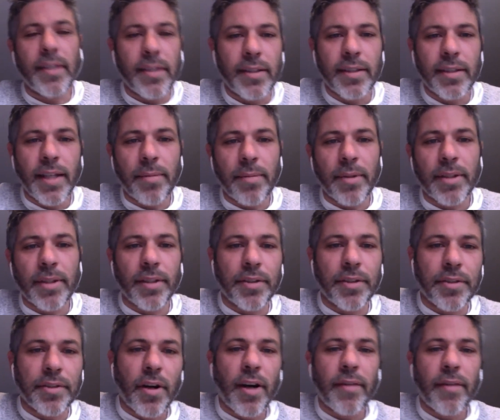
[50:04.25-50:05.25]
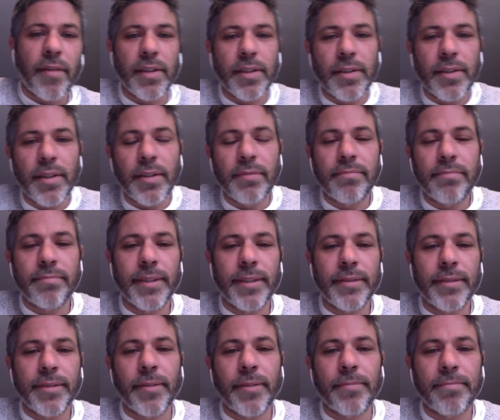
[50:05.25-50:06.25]
steppers and drivers
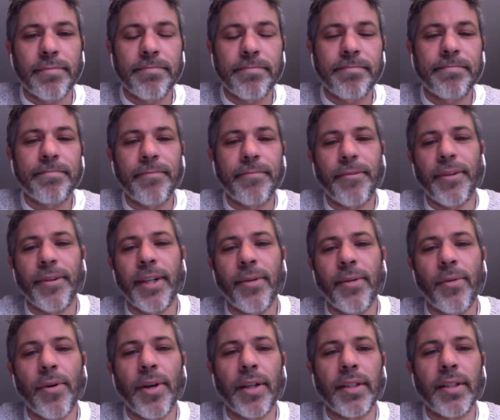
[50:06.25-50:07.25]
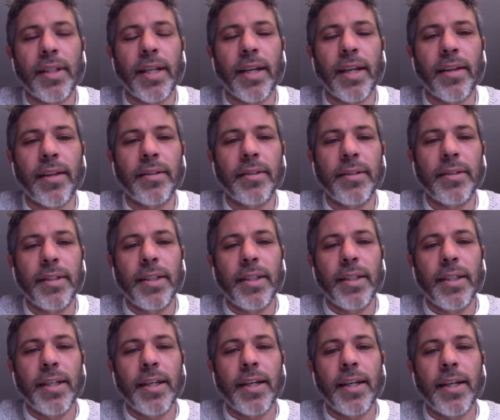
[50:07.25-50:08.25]
that don't really work together.
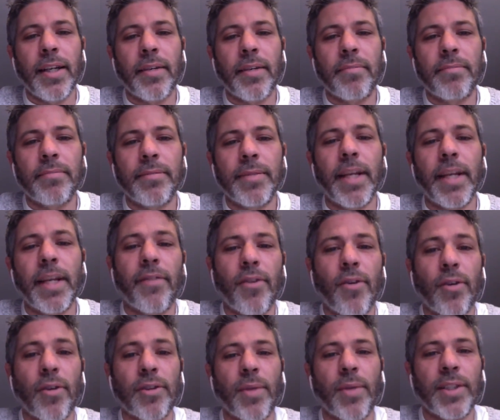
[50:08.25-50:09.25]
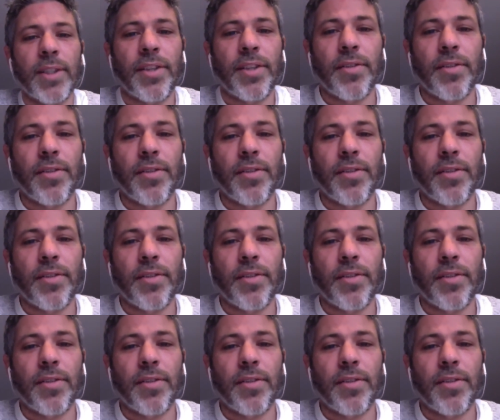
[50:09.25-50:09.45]
Yeah, of course, once you